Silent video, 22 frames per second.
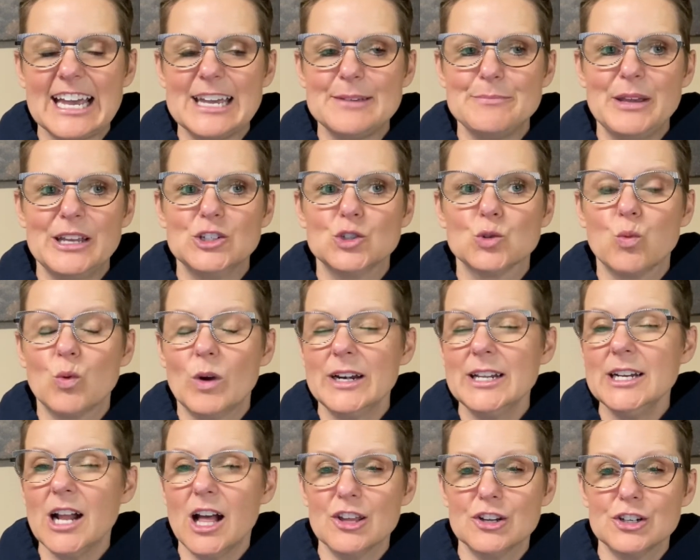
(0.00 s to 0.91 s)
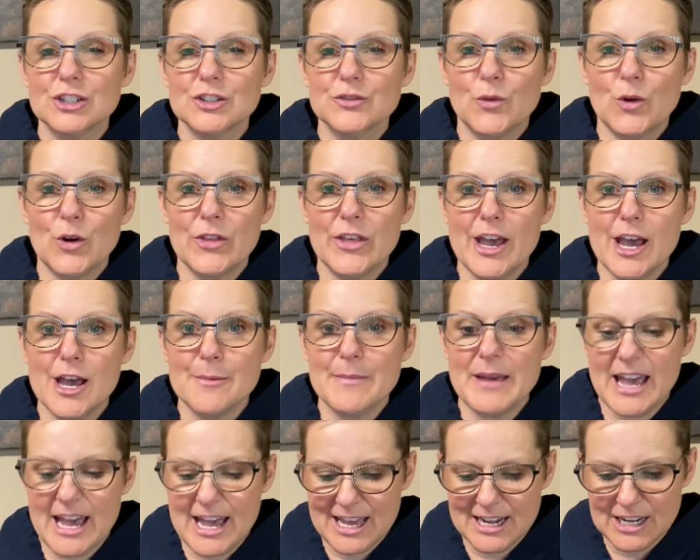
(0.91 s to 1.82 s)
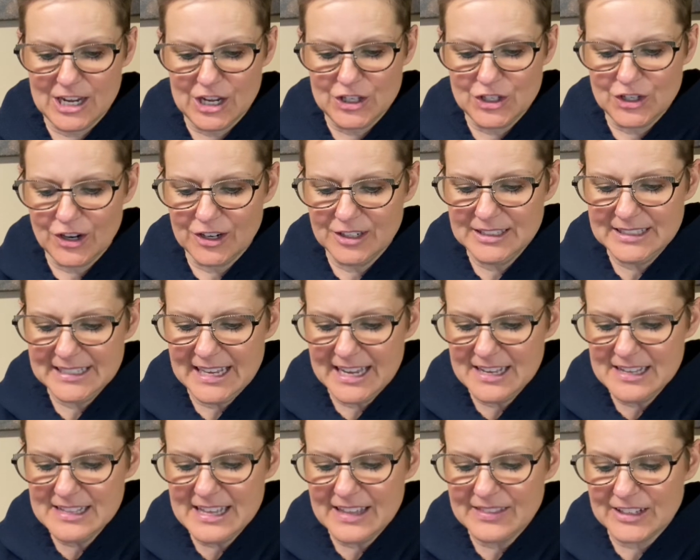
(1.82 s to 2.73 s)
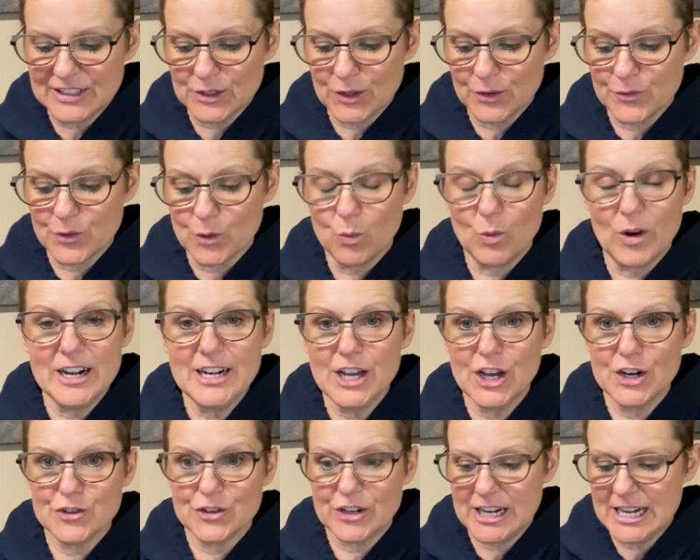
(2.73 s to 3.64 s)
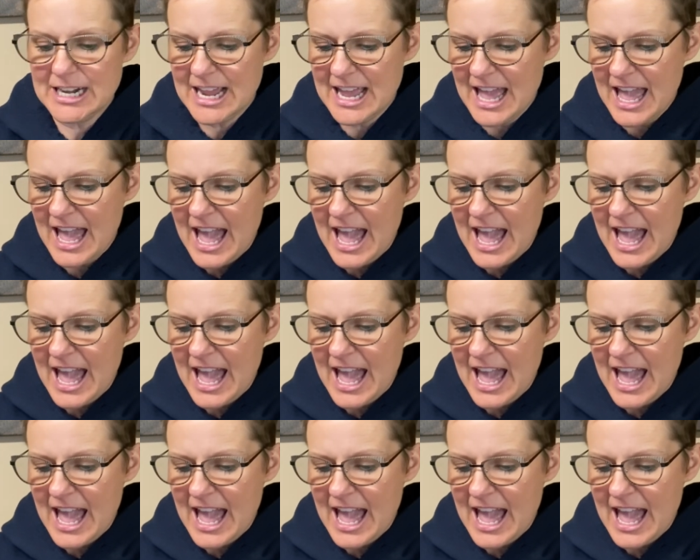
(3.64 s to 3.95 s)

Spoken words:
I paid $20 for them at a yard sale, and they sold for $100,